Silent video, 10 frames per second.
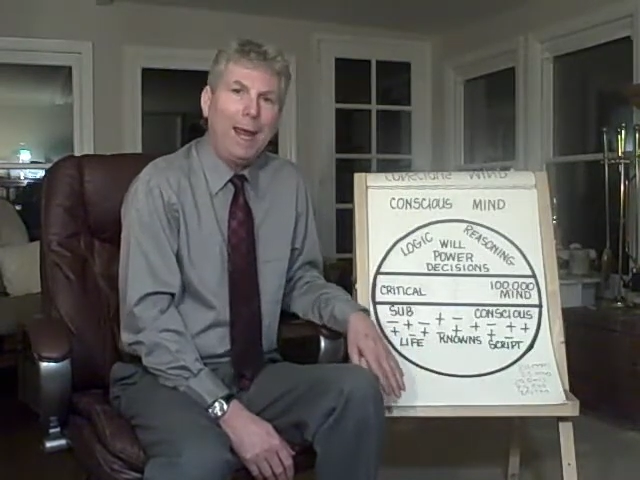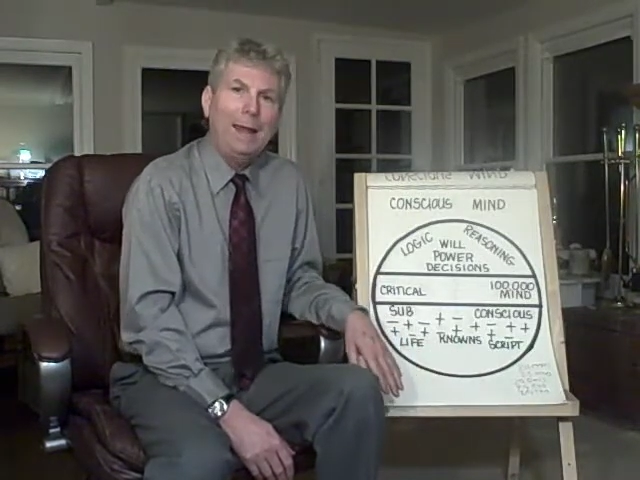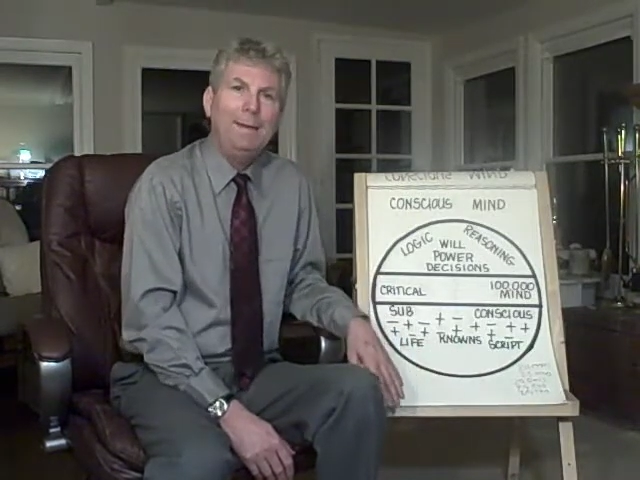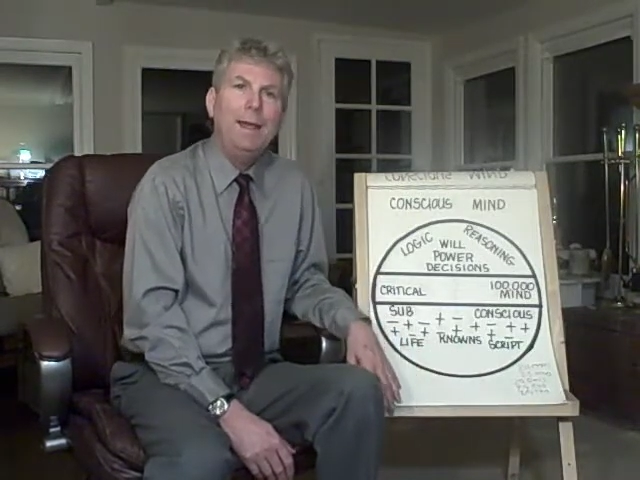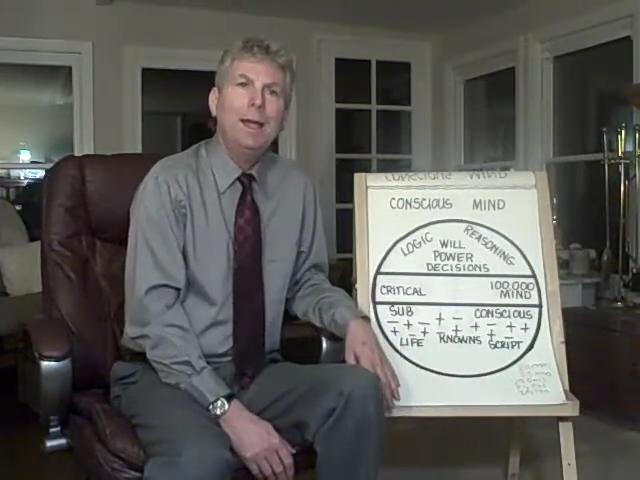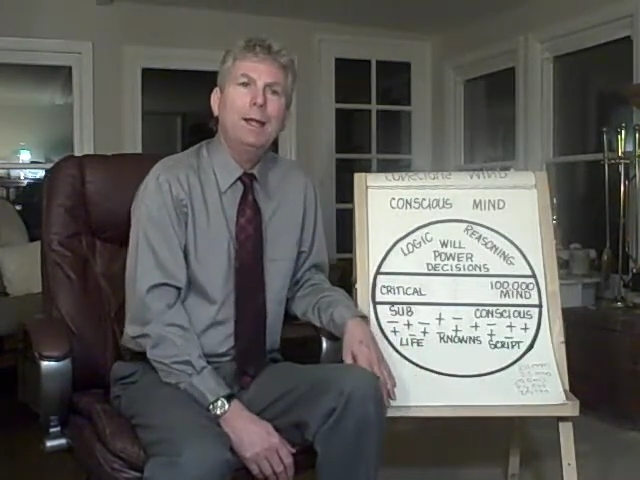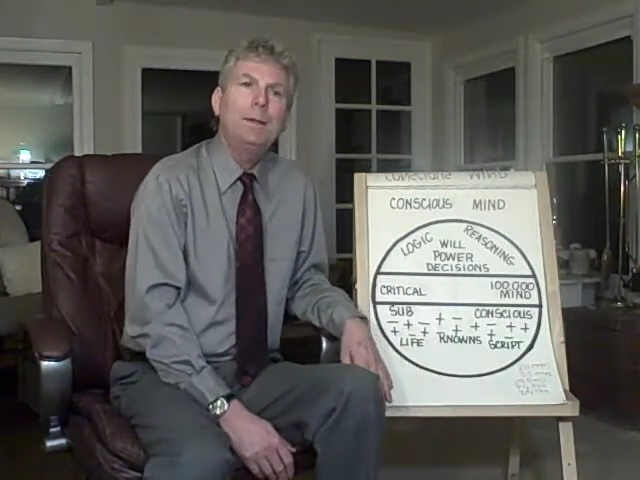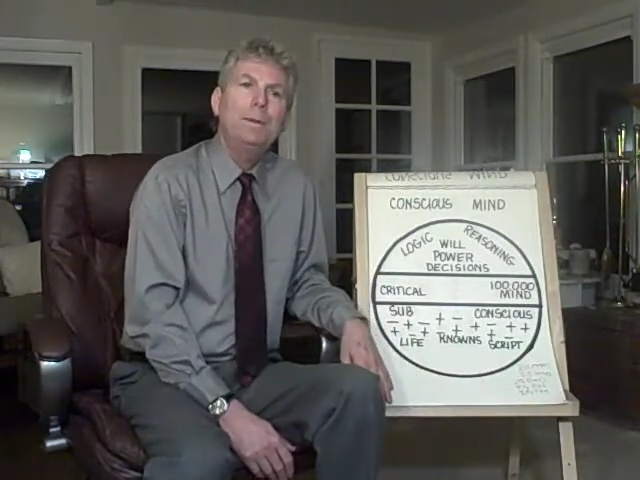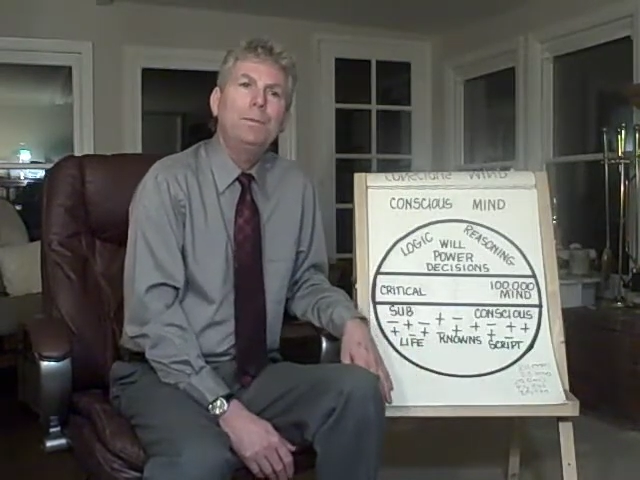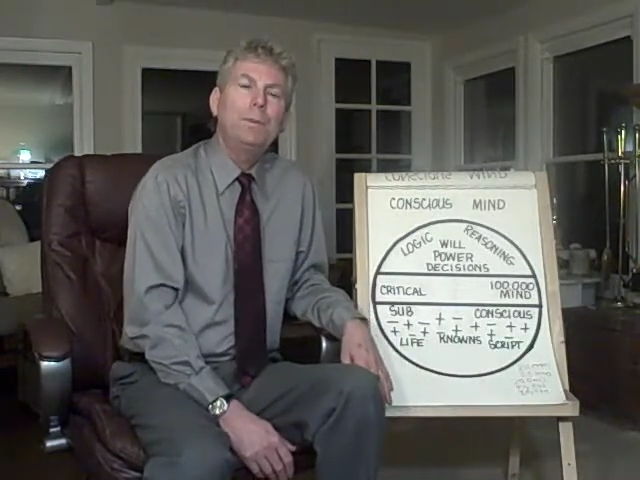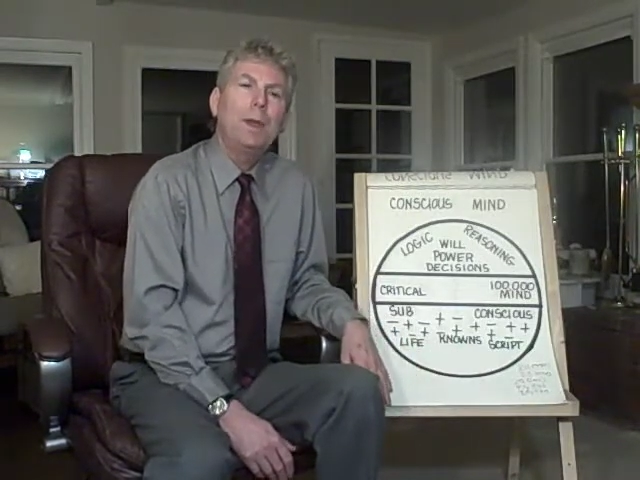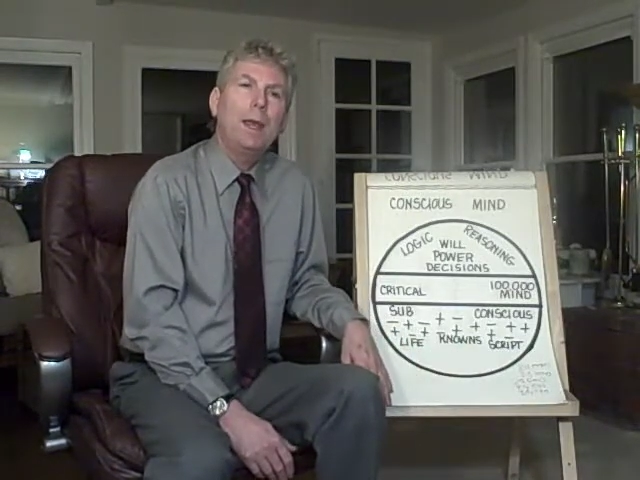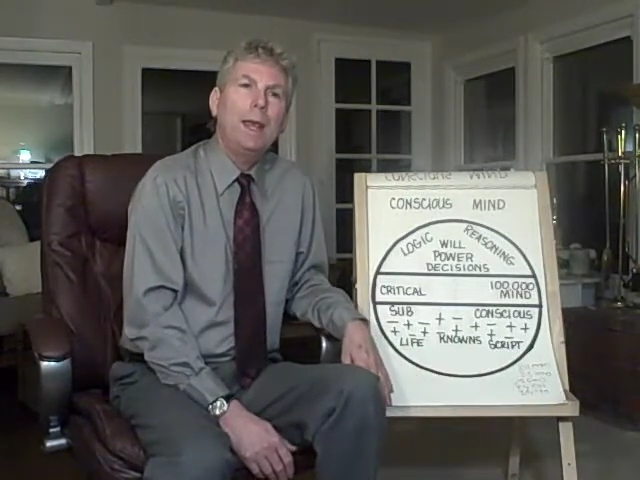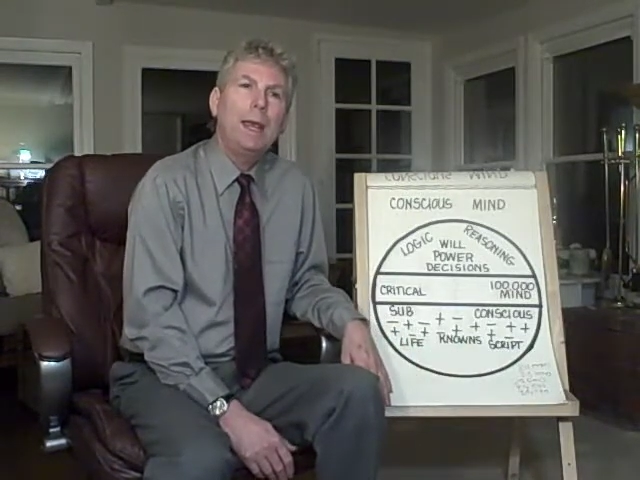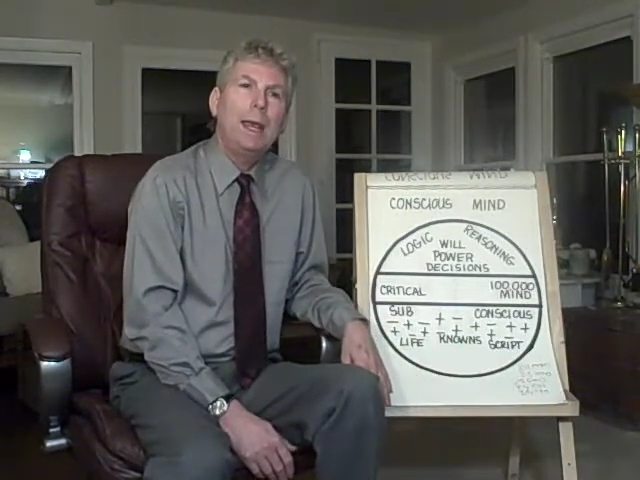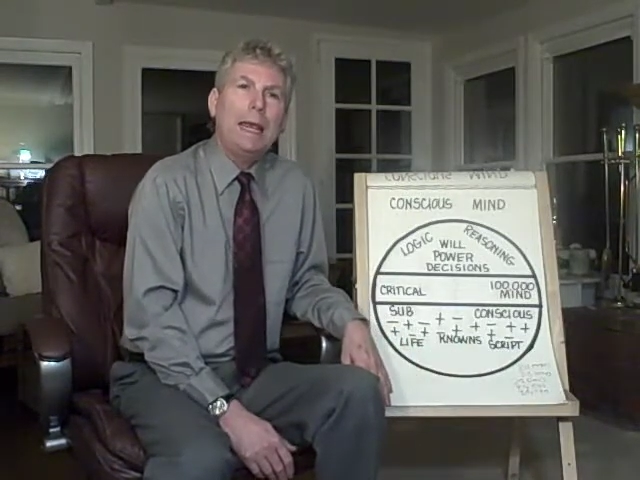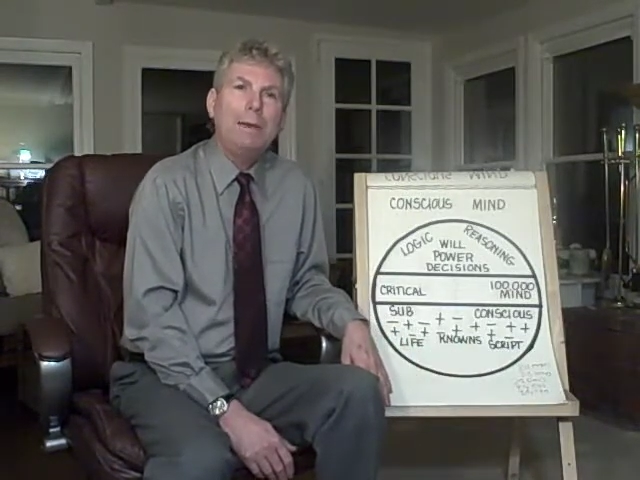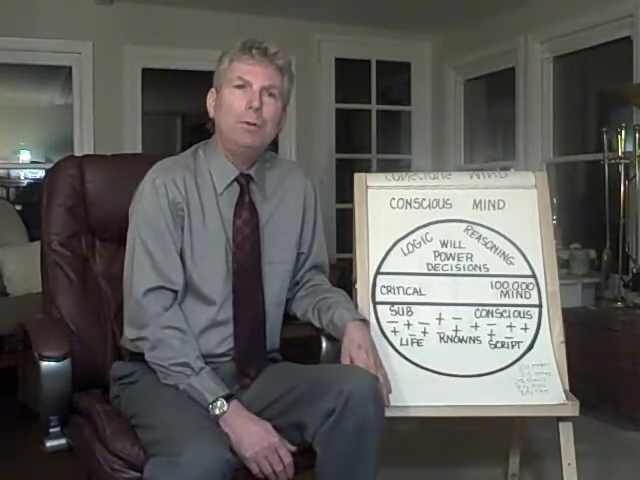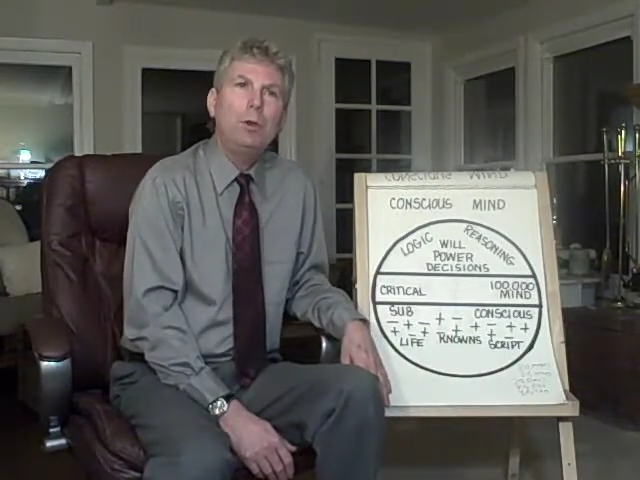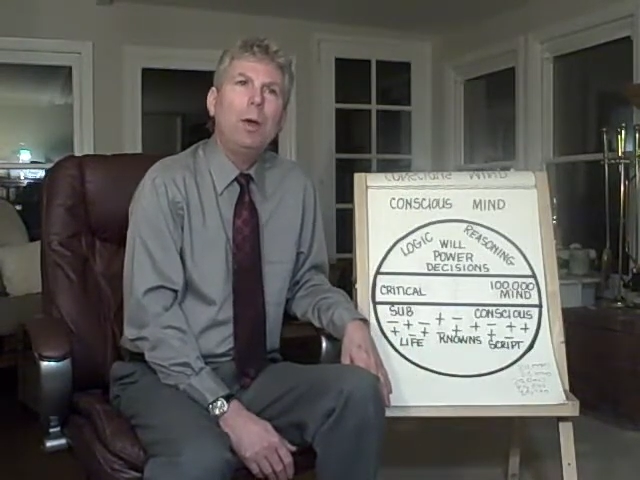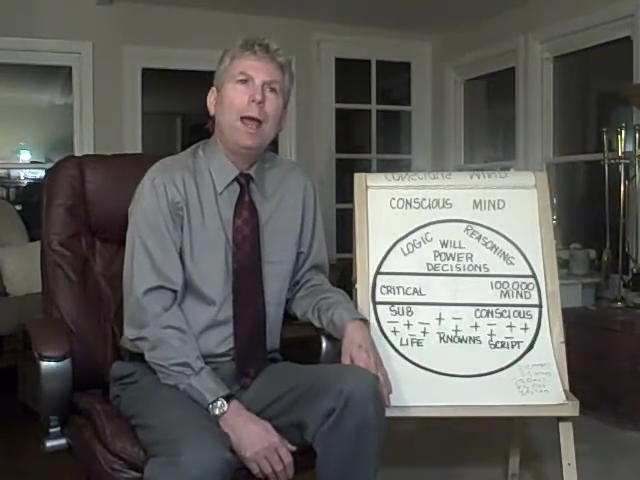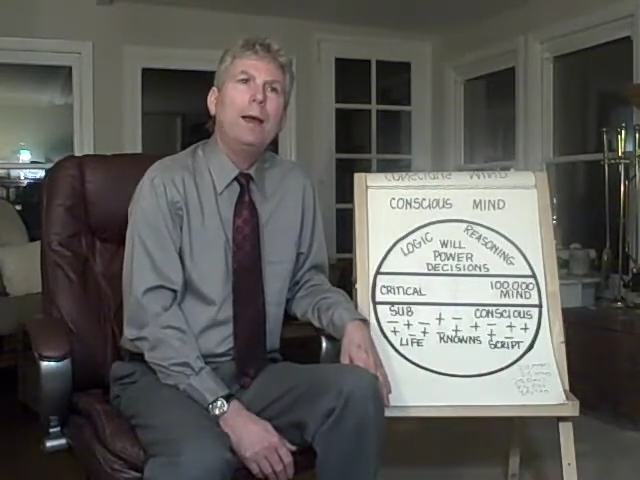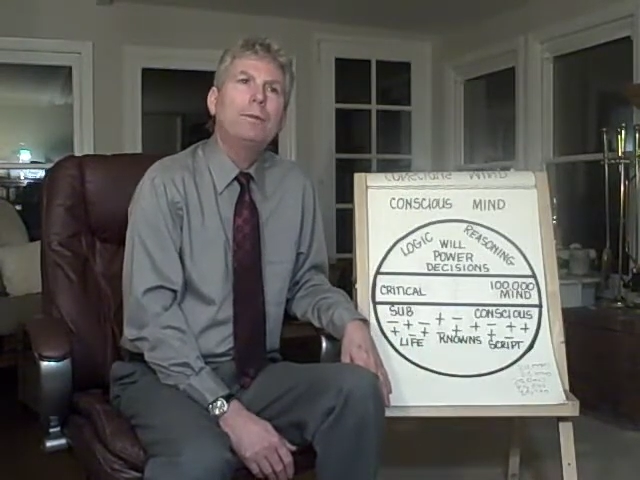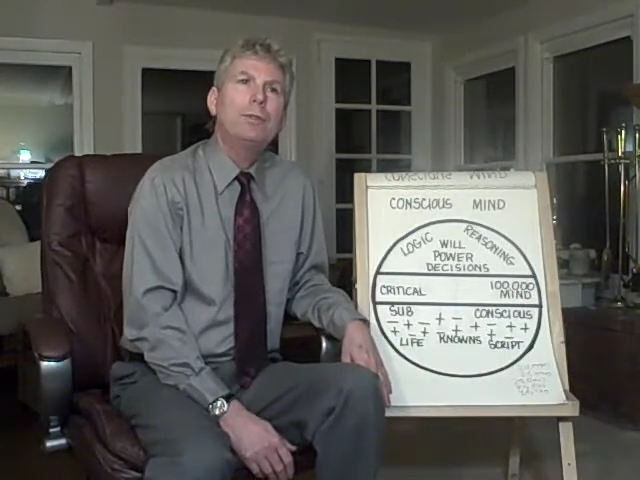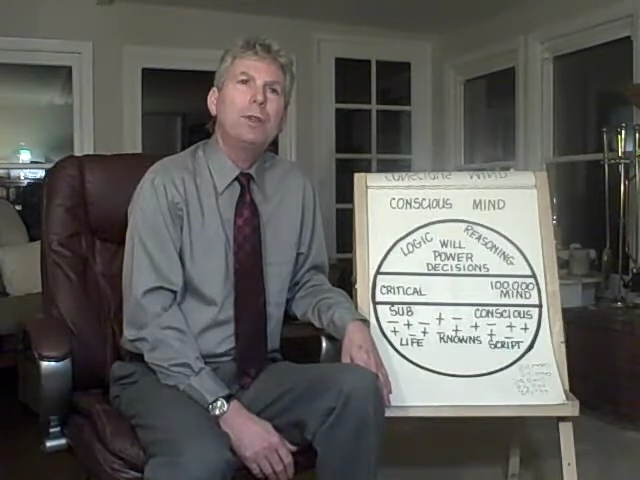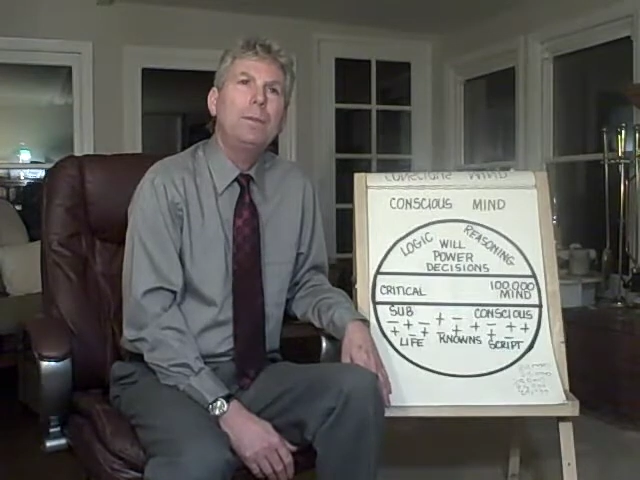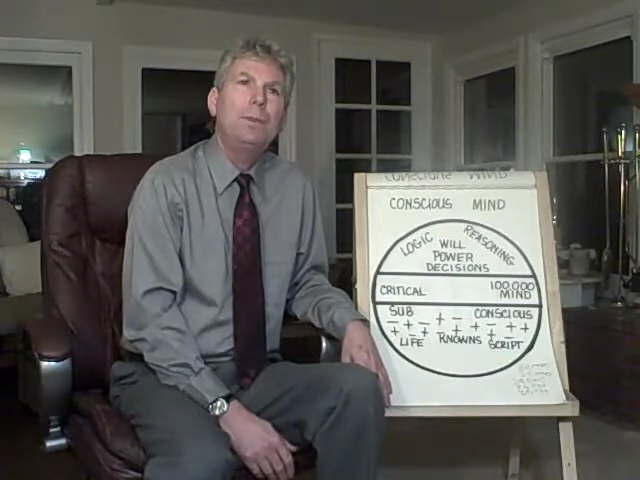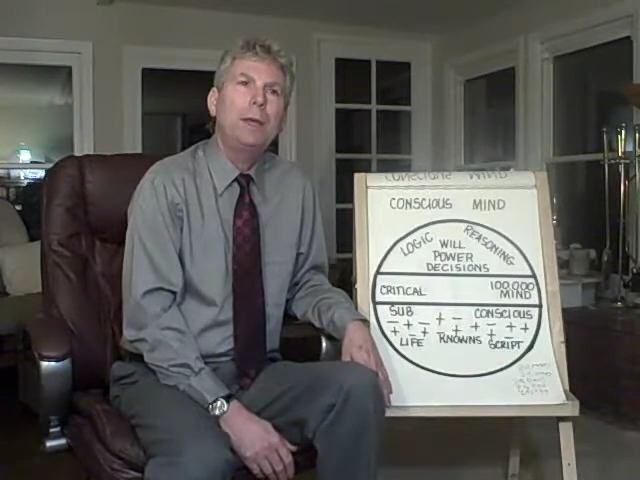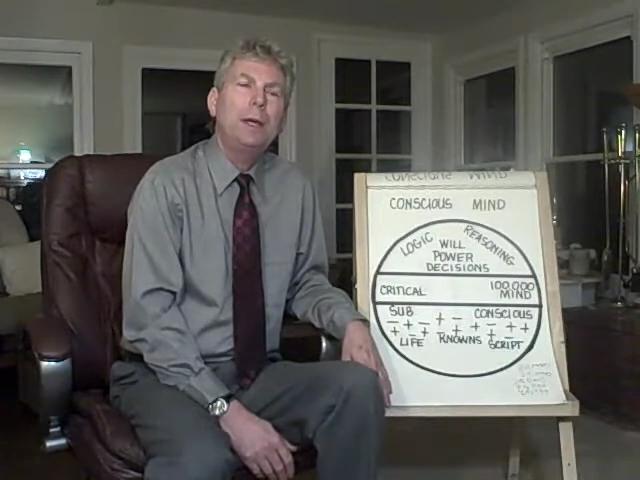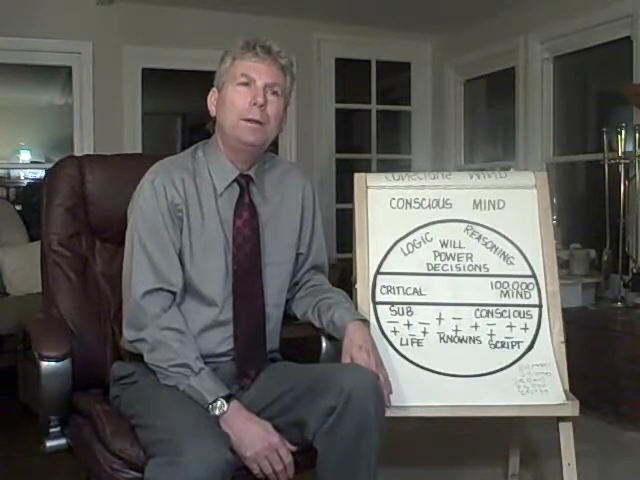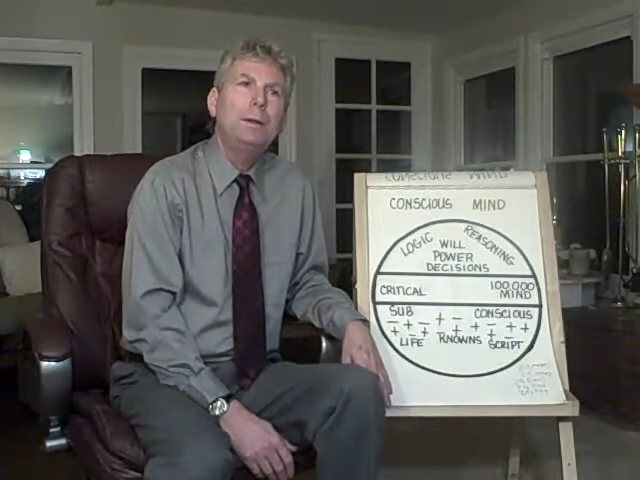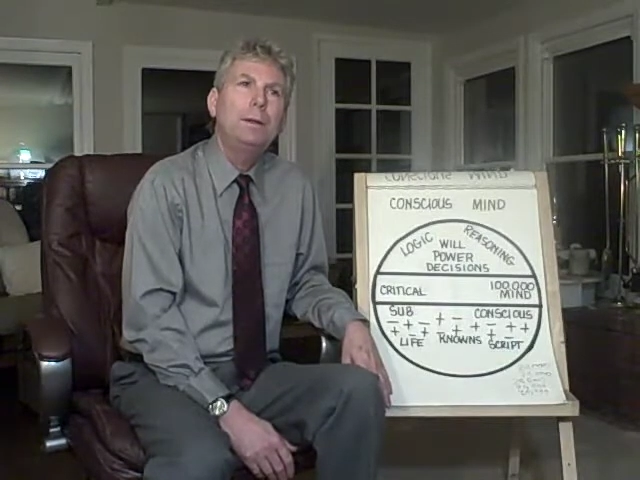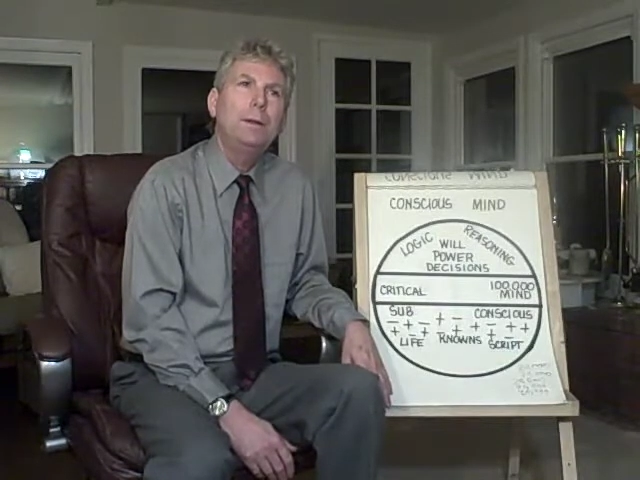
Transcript: And then, if you have something